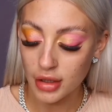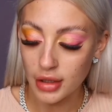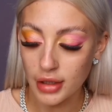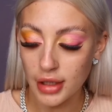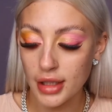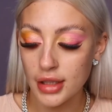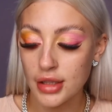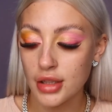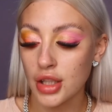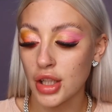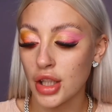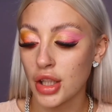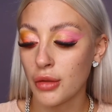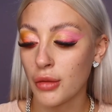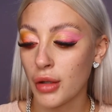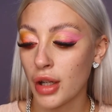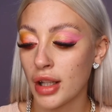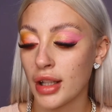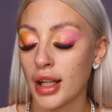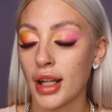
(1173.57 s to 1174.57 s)
these two
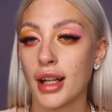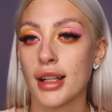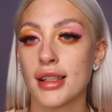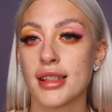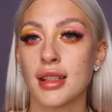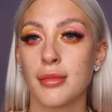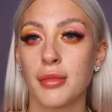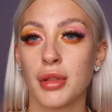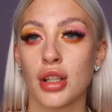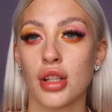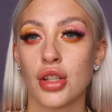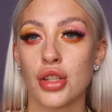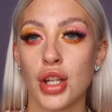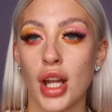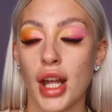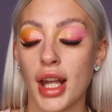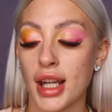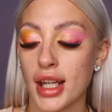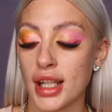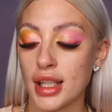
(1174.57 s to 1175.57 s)
are like a similar
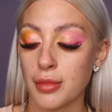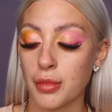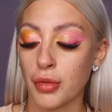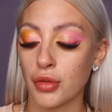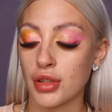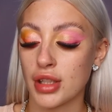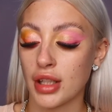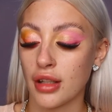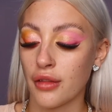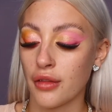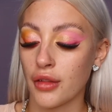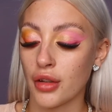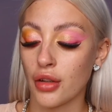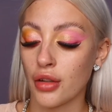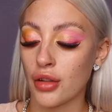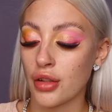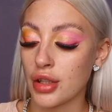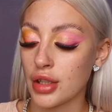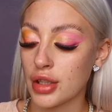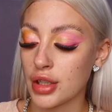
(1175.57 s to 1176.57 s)
shade but different
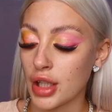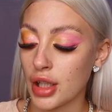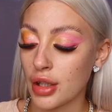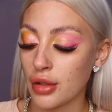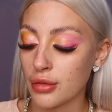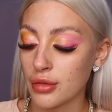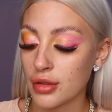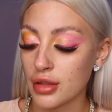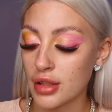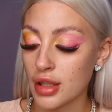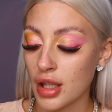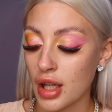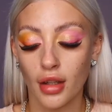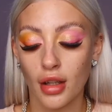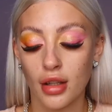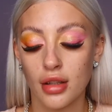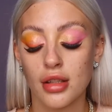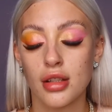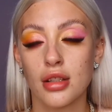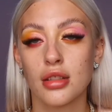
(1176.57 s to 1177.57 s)
undertones.
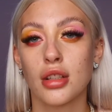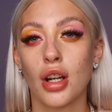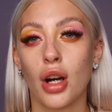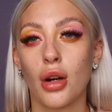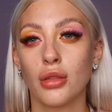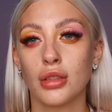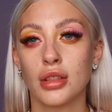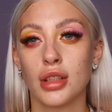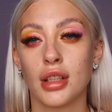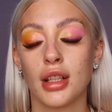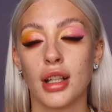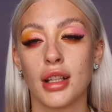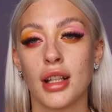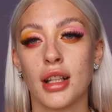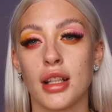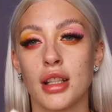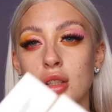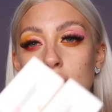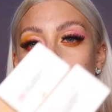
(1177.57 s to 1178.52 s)
There's Golden and then there's